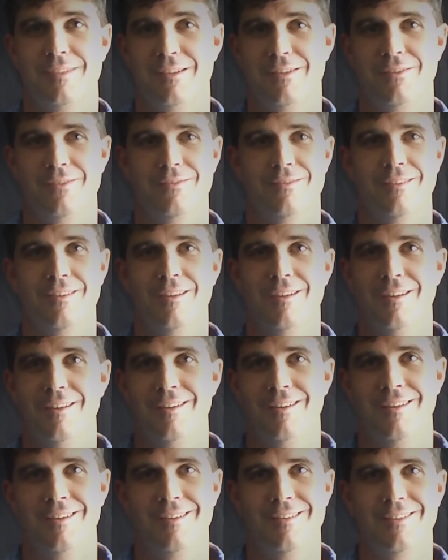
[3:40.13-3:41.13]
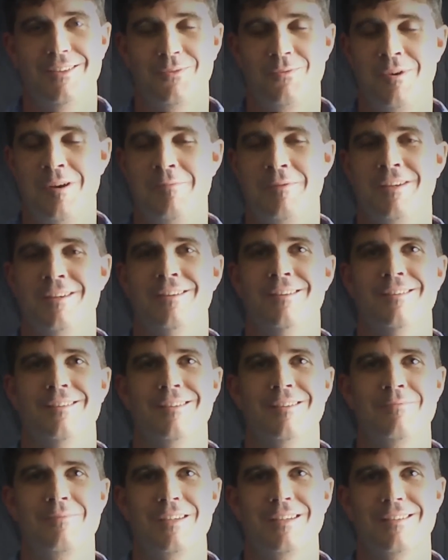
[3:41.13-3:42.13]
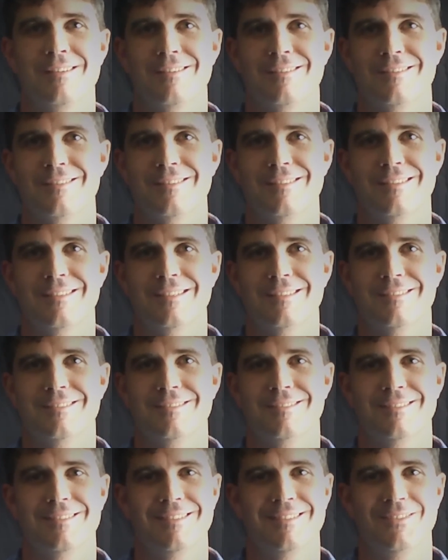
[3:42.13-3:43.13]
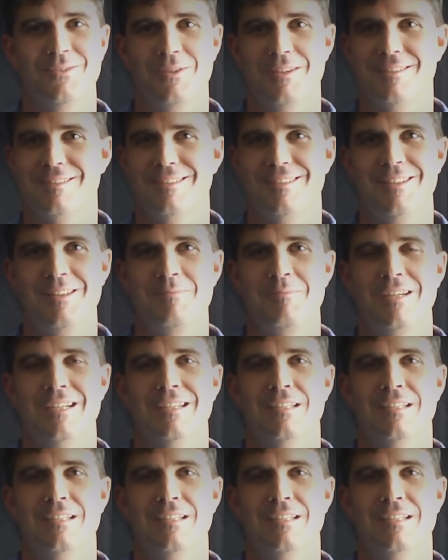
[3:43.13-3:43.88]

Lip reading: you know, that's why I'm here. I mean, that's what it's all